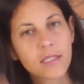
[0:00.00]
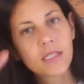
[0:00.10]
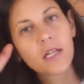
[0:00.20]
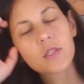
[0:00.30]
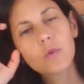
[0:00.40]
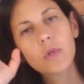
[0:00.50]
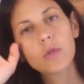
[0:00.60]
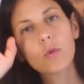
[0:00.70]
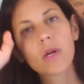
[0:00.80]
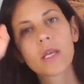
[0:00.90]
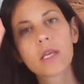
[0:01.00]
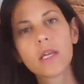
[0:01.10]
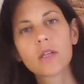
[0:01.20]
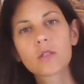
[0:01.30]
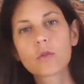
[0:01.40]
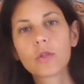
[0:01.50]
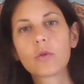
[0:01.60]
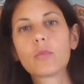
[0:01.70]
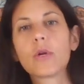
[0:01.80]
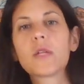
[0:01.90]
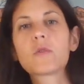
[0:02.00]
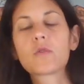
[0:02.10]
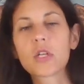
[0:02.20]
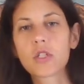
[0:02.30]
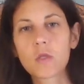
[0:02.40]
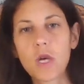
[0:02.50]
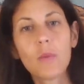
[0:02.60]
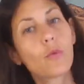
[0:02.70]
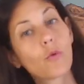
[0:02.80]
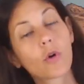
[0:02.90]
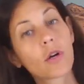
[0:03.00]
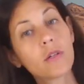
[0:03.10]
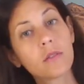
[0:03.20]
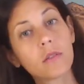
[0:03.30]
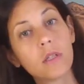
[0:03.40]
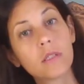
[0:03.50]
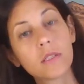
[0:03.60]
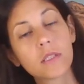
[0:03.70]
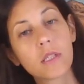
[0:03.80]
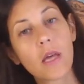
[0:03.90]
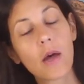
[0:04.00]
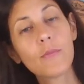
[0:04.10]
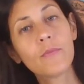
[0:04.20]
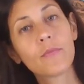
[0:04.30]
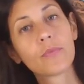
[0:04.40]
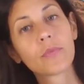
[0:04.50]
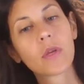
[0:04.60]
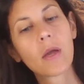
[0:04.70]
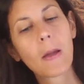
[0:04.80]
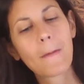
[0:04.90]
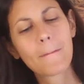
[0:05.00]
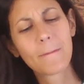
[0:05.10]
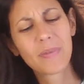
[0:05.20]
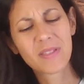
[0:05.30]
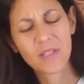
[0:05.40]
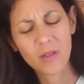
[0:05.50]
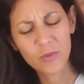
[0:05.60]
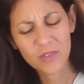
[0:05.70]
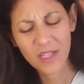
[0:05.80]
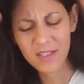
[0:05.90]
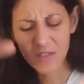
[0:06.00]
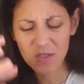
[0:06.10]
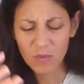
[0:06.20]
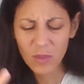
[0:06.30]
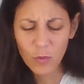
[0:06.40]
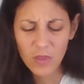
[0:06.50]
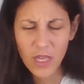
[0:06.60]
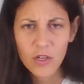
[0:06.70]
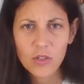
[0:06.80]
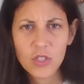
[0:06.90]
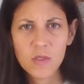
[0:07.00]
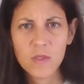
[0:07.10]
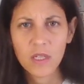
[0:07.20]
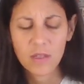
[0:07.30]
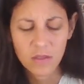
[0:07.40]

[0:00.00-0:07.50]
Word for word: Tells you what you want to hear, so your brain stretches upward to listen to them but simultaneously, something with the energy is like,